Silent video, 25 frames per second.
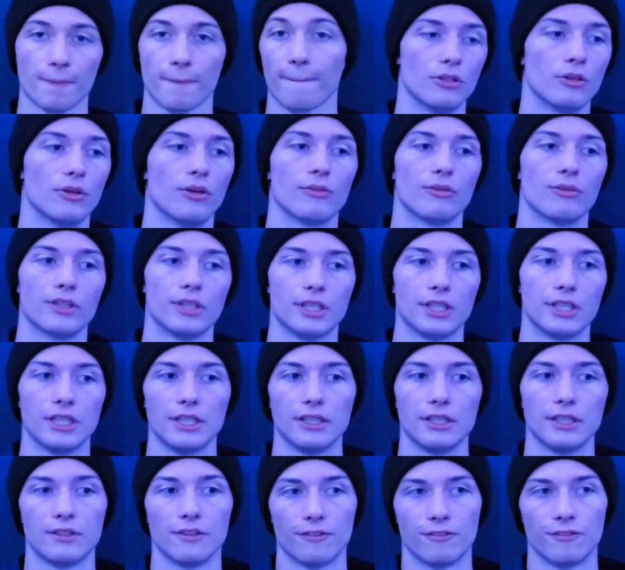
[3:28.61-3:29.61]
You don't really
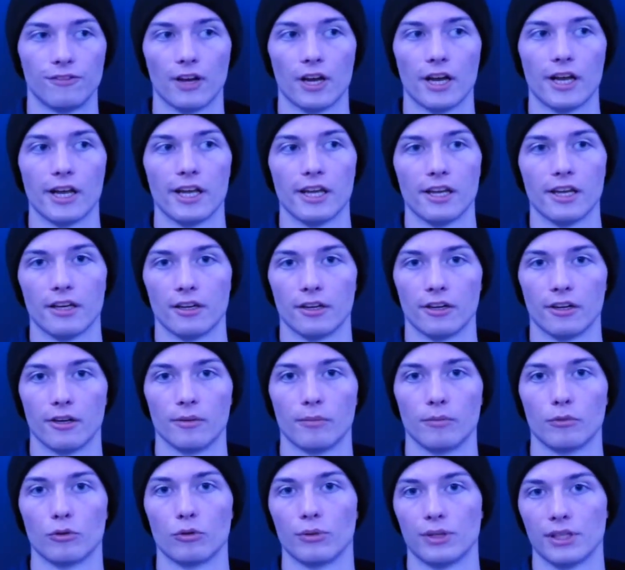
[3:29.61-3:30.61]
need to fight
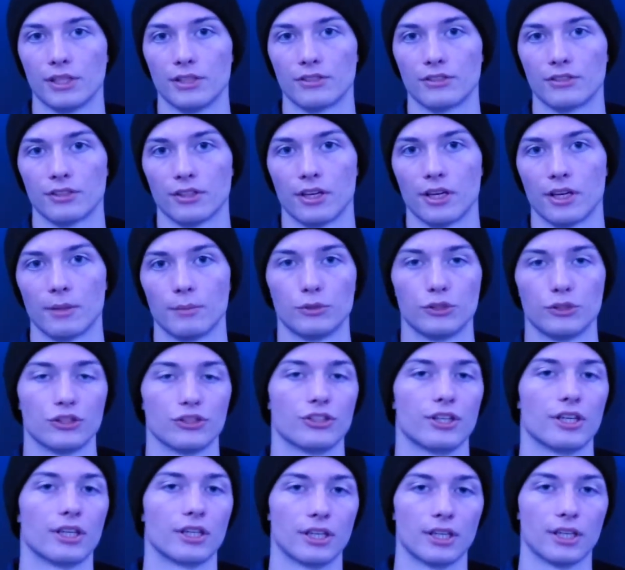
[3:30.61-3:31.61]
Queen Slime,
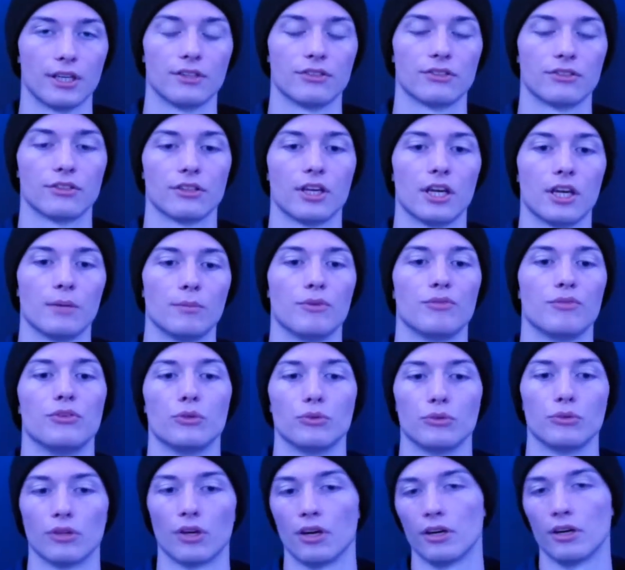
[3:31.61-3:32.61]
just like King Slime.
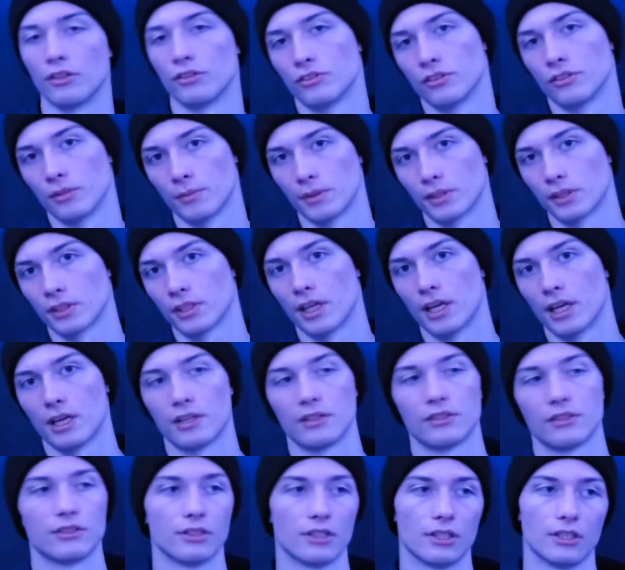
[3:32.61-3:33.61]
If you're not a summer
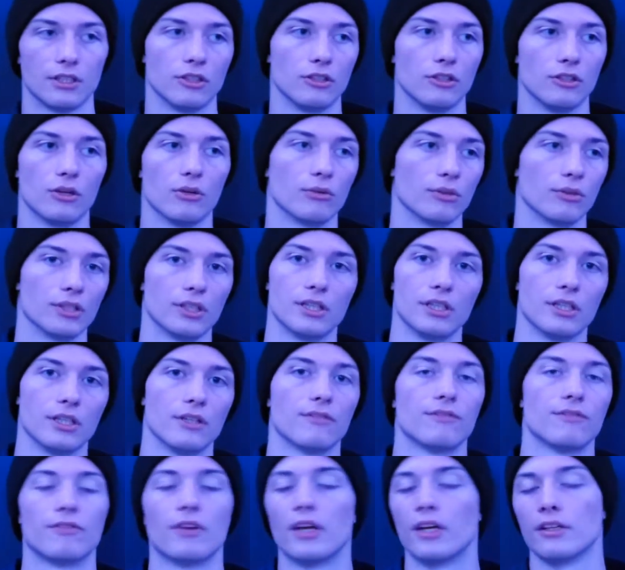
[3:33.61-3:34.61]
class, then you don't really
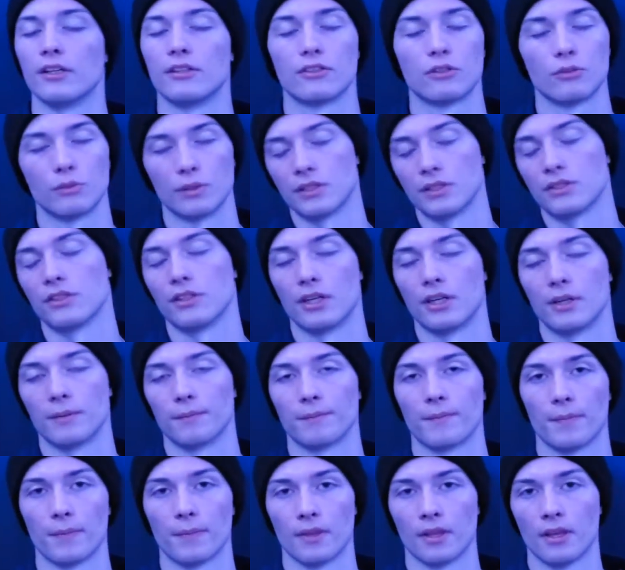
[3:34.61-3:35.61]
need to fight Queen
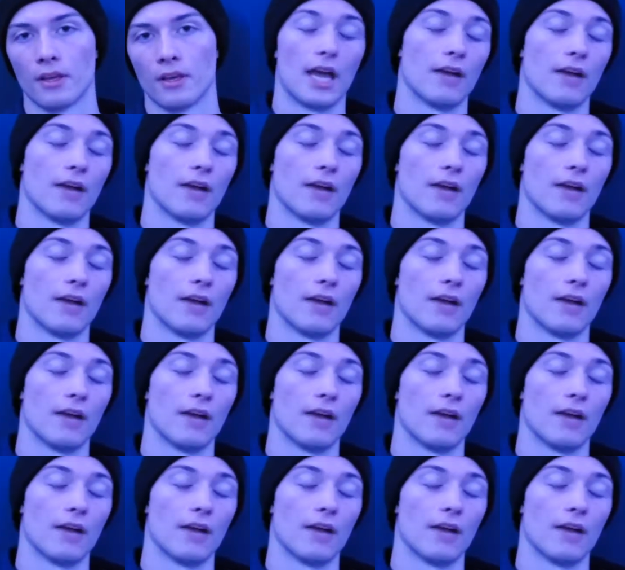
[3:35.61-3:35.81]
Slime.